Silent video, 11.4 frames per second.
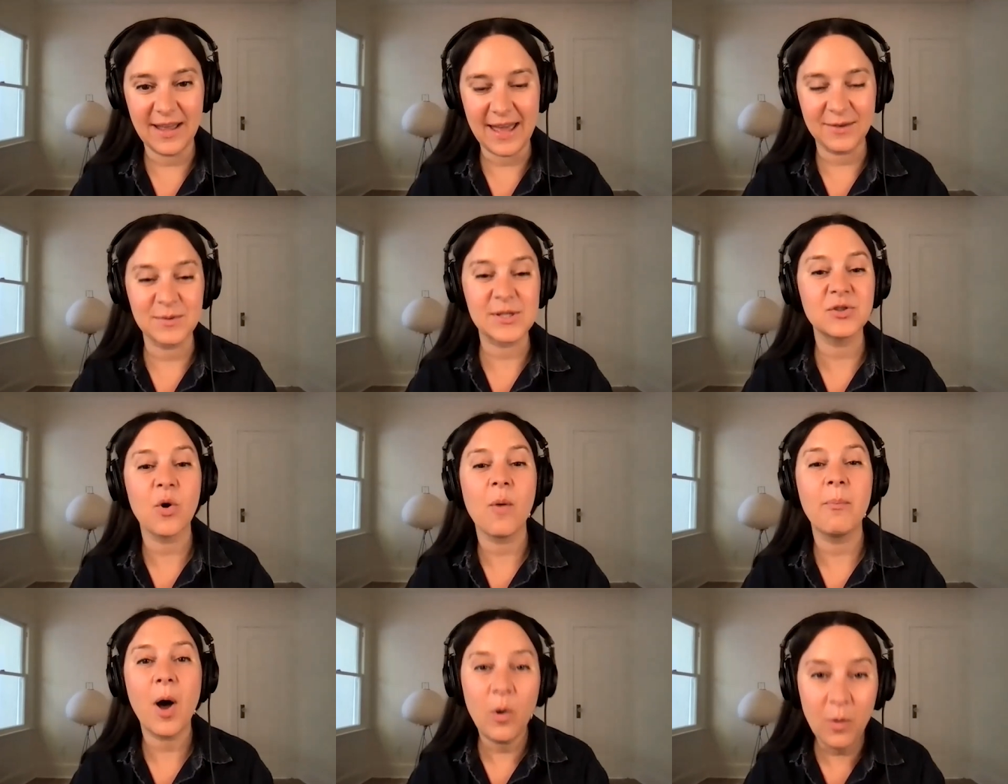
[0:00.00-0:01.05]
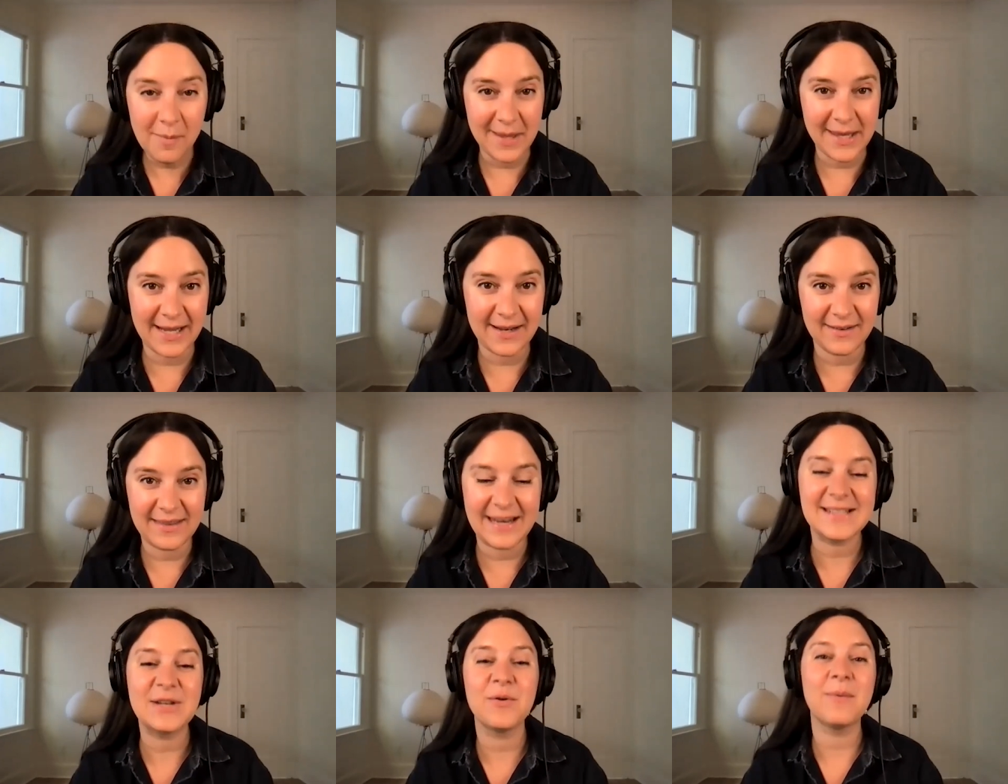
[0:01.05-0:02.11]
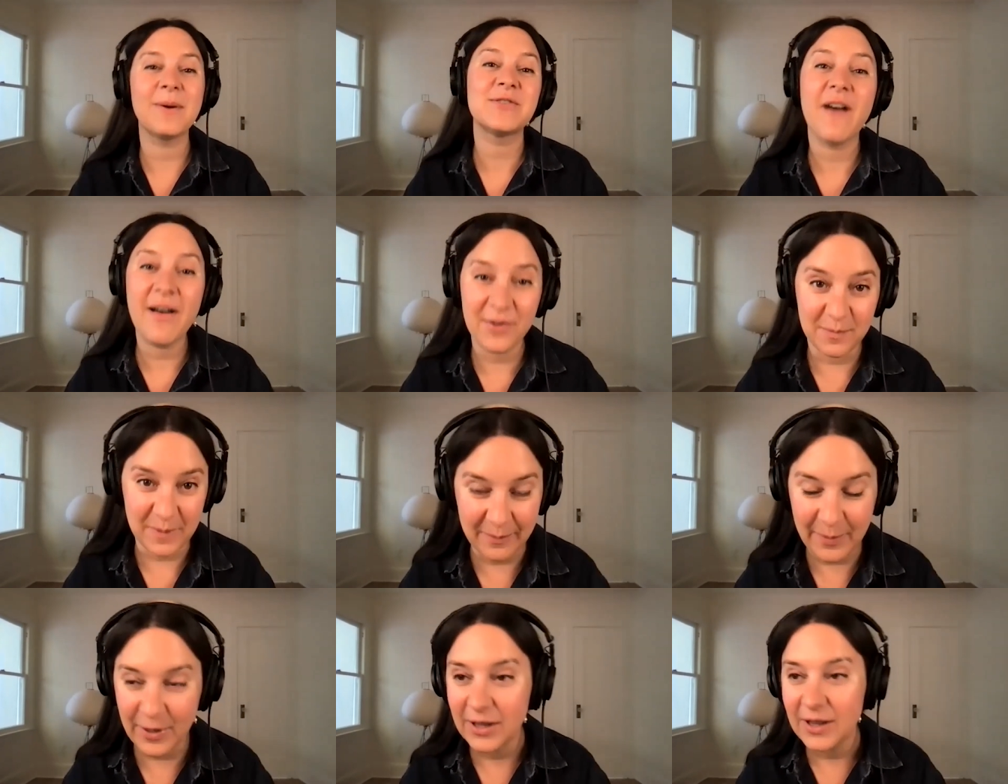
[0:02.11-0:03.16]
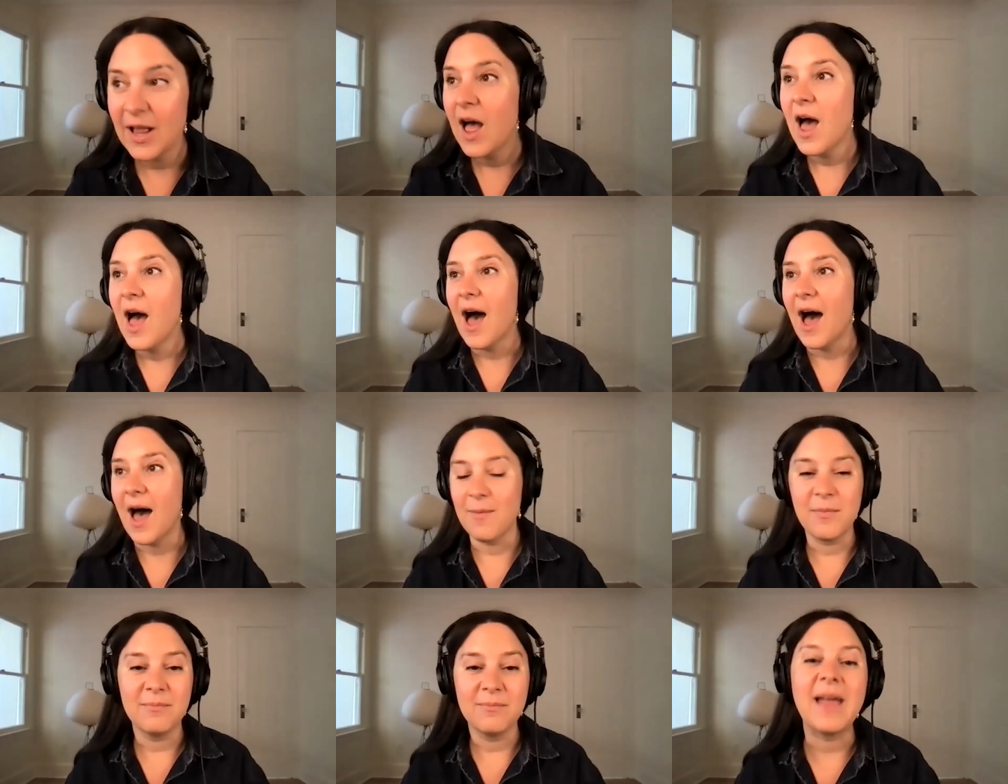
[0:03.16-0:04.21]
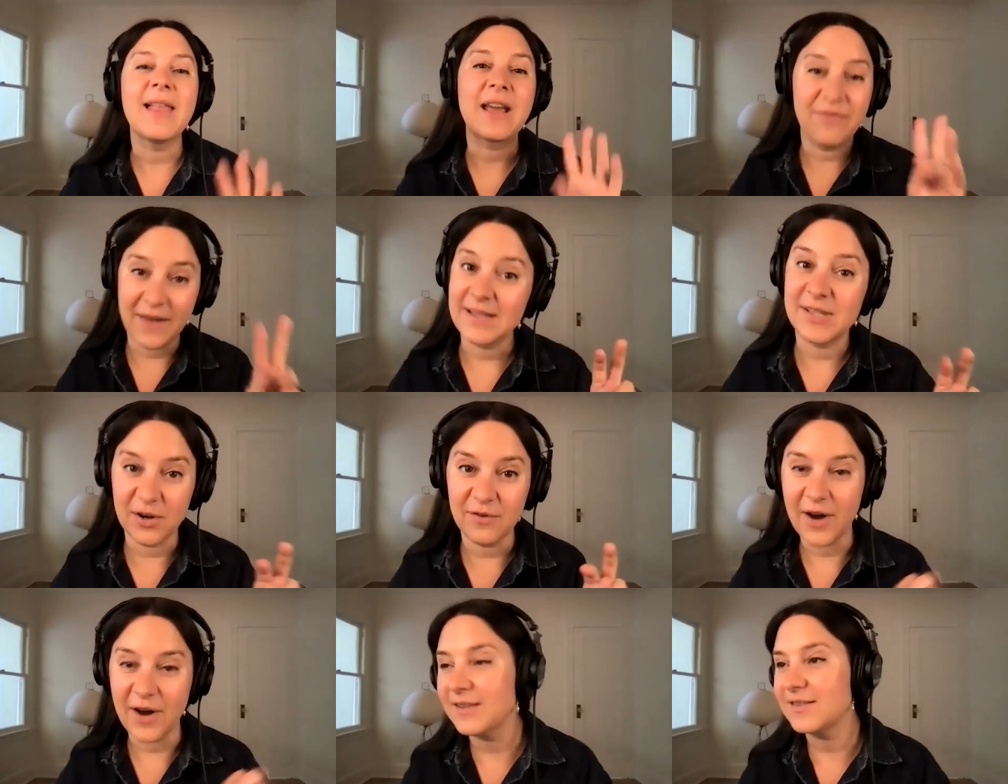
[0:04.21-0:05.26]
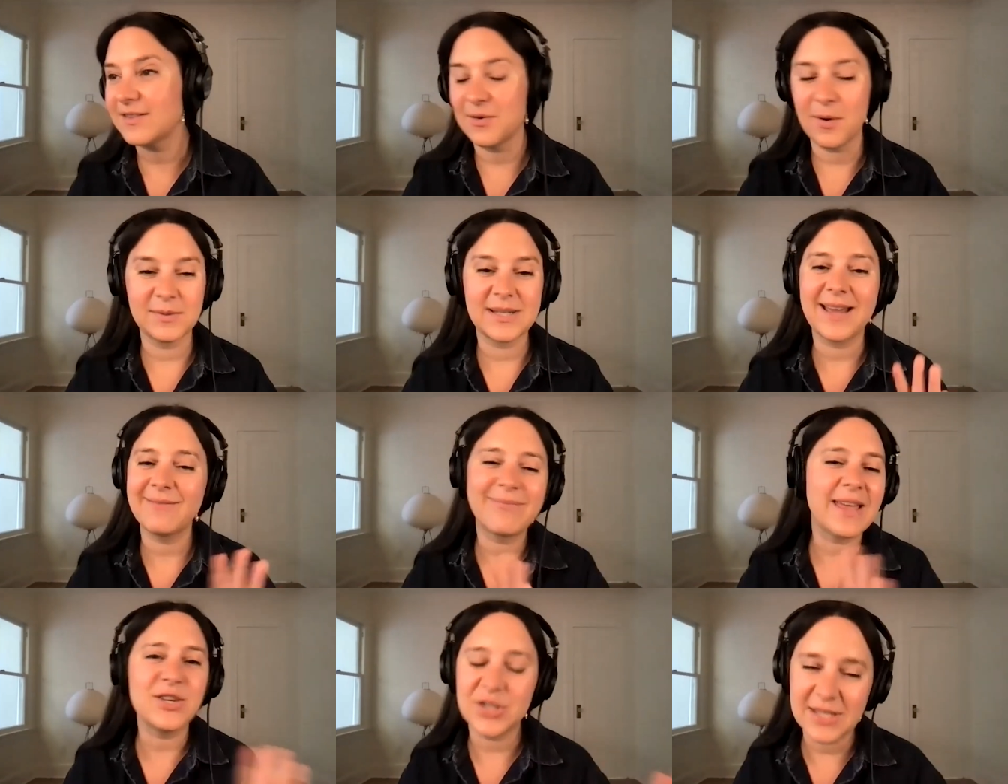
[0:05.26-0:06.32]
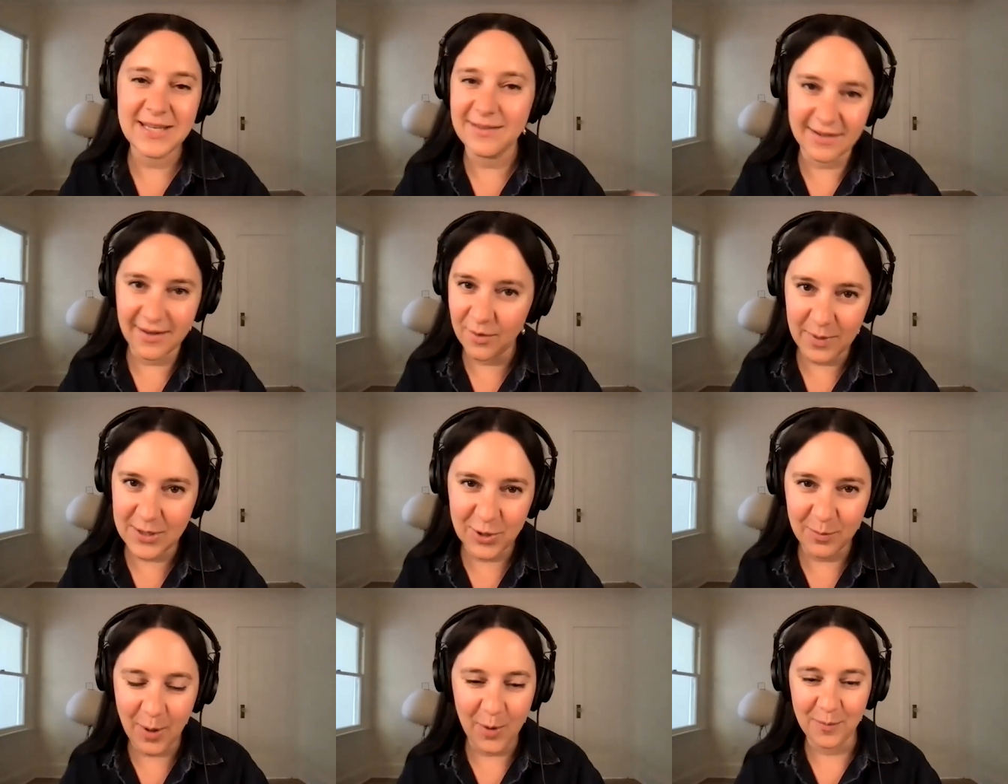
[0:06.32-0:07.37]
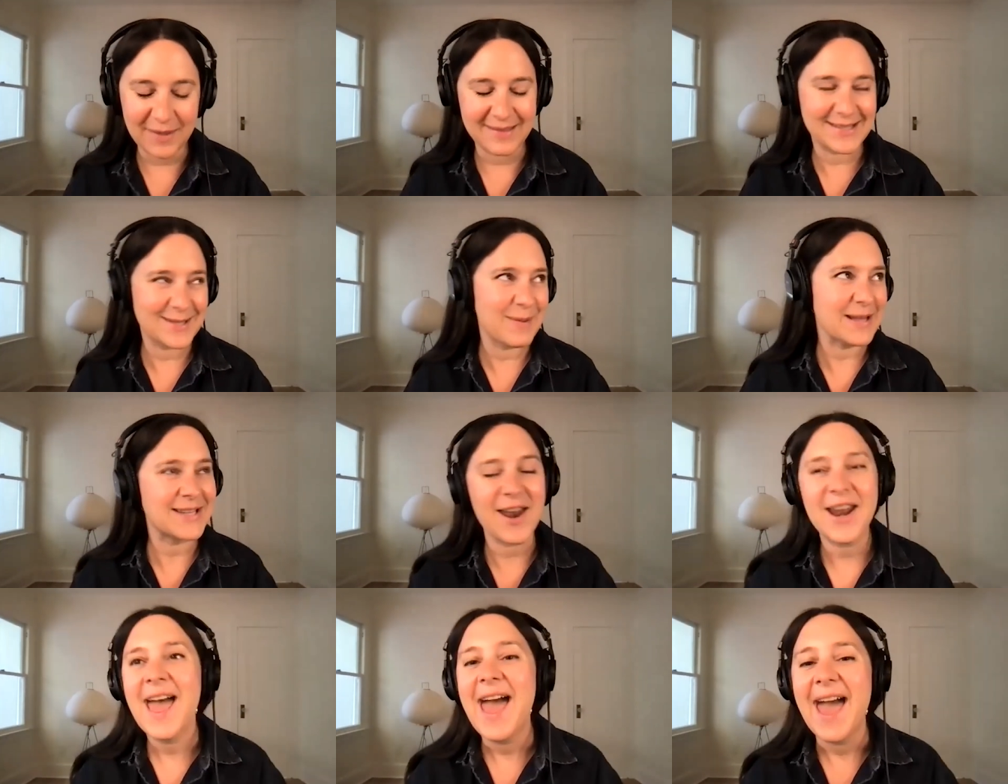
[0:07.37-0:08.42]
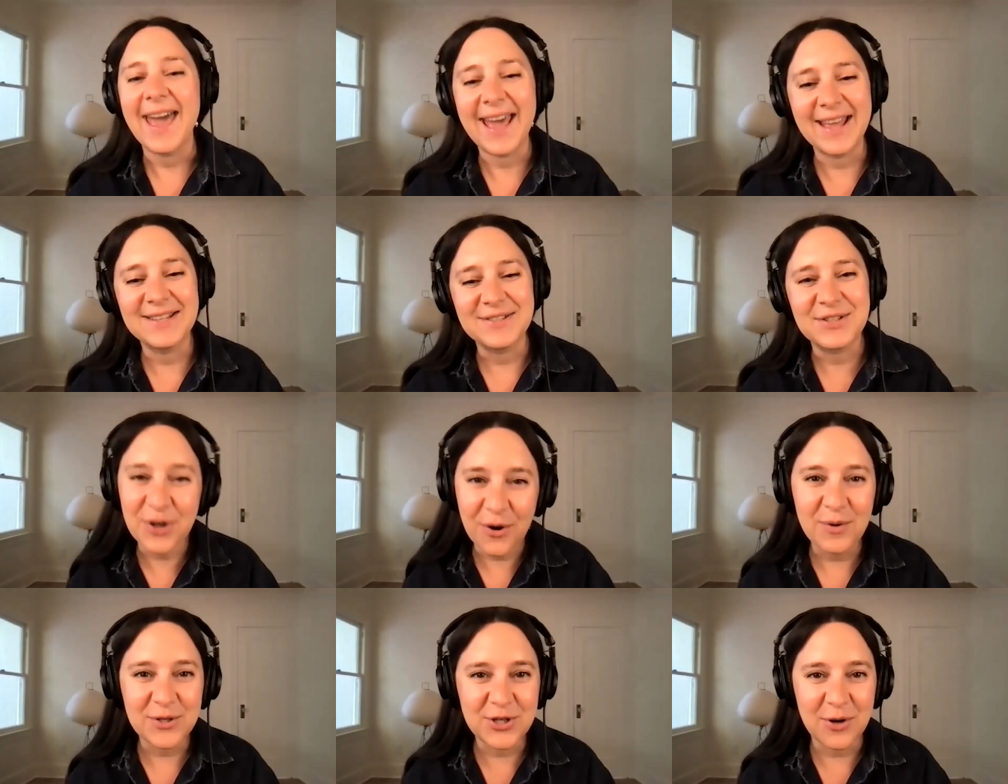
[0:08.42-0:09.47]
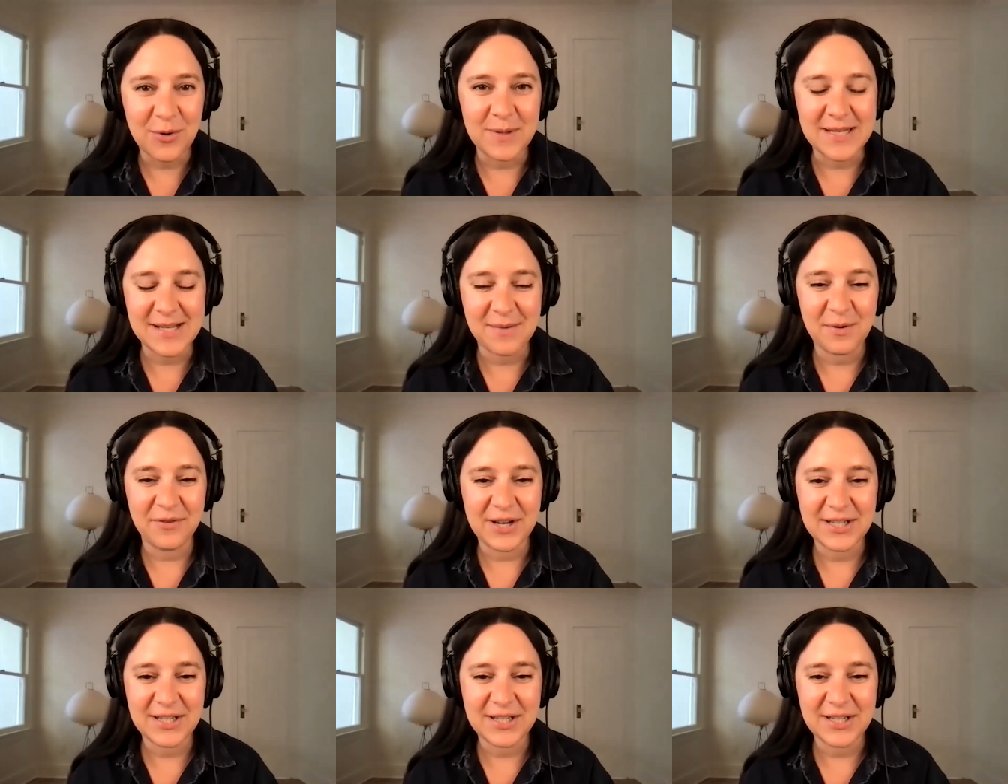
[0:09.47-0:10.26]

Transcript: and there was also a poem in it that I sent to a bunch of other people. Um, my like fancier friends who I was like they just need the original poem that this is based on. And do you know what do you know what piece I'm referring